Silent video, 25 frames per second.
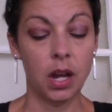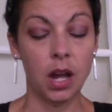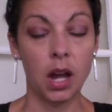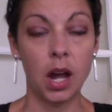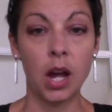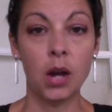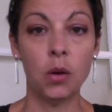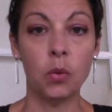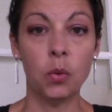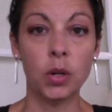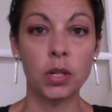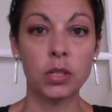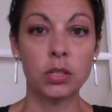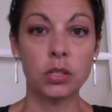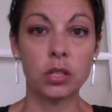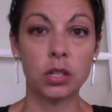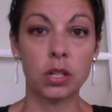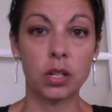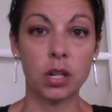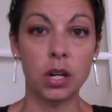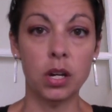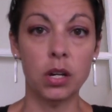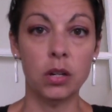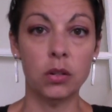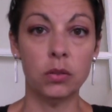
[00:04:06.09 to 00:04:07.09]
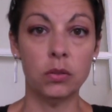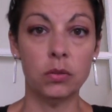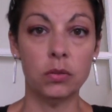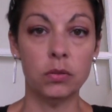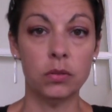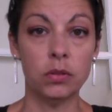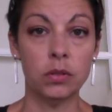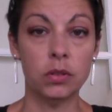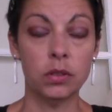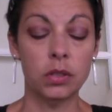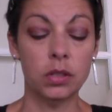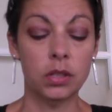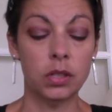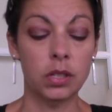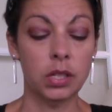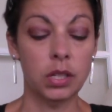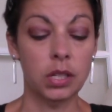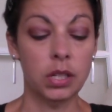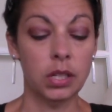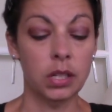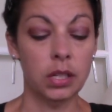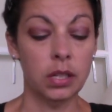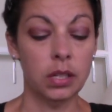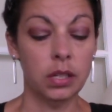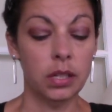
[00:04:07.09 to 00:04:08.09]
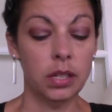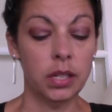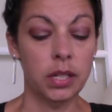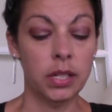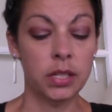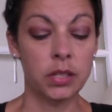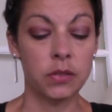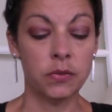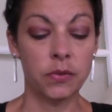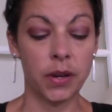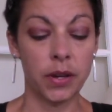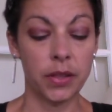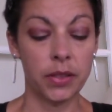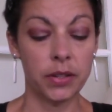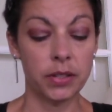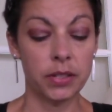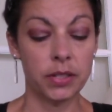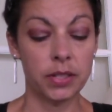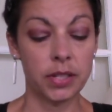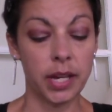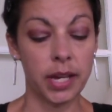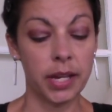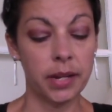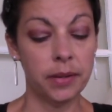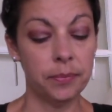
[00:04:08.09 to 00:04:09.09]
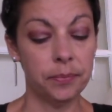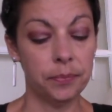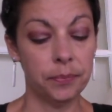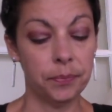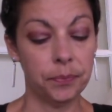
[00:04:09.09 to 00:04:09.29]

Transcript: I want to go, his father said.